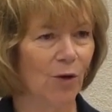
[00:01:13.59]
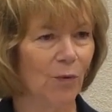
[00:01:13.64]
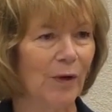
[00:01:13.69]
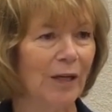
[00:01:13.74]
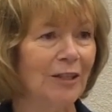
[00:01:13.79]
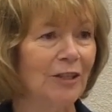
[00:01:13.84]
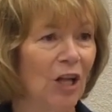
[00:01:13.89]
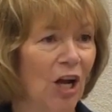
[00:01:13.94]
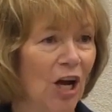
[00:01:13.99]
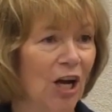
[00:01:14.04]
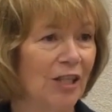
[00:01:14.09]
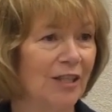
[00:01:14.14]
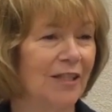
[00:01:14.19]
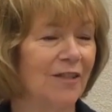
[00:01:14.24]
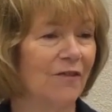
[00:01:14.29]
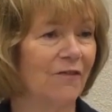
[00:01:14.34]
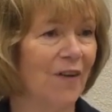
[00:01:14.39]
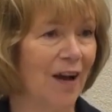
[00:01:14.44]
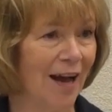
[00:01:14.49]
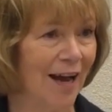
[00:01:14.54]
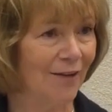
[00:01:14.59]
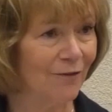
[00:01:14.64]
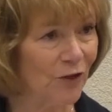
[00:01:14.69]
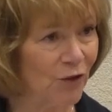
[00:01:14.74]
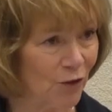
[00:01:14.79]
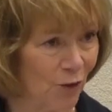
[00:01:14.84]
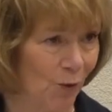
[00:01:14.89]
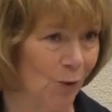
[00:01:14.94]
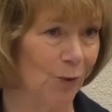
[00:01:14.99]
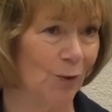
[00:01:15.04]
we lost five
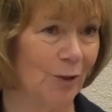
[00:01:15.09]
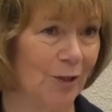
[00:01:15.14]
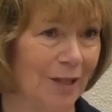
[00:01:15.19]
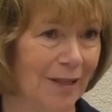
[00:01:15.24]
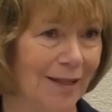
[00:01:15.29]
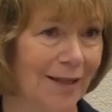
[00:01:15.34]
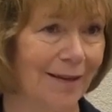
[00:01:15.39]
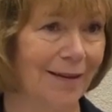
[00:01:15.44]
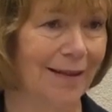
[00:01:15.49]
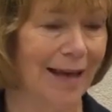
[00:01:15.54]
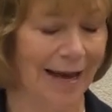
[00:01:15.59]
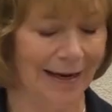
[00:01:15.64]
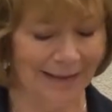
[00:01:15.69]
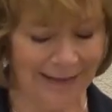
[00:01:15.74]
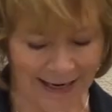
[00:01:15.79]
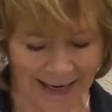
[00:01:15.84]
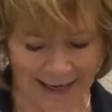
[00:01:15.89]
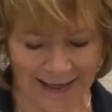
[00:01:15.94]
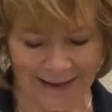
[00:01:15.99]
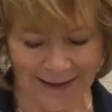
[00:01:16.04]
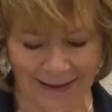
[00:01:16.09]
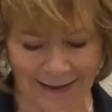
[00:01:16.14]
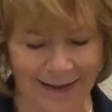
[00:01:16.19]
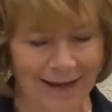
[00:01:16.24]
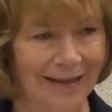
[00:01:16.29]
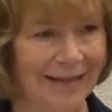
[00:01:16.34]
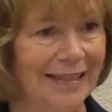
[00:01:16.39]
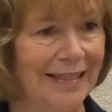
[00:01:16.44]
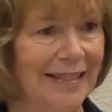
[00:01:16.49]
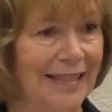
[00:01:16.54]
souls that day,
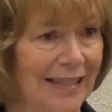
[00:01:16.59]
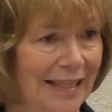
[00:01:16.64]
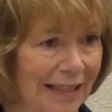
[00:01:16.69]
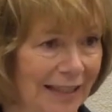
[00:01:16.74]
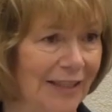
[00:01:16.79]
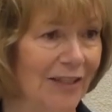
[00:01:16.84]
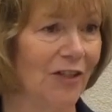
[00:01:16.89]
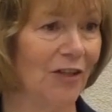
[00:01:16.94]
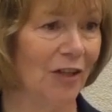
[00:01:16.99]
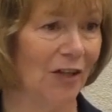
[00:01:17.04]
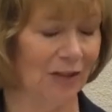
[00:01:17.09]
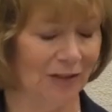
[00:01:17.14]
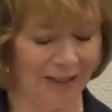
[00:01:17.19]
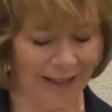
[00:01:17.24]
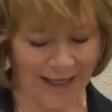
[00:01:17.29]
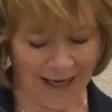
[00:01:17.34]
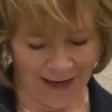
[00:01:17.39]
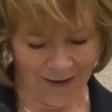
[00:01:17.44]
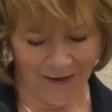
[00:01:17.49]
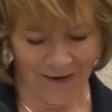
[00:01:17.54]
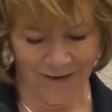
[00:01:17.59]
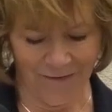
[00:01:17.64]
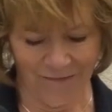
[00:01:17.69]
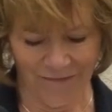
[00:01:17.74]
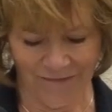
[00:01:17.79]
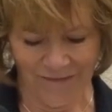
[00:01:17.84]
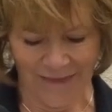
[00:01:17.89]
six altogether.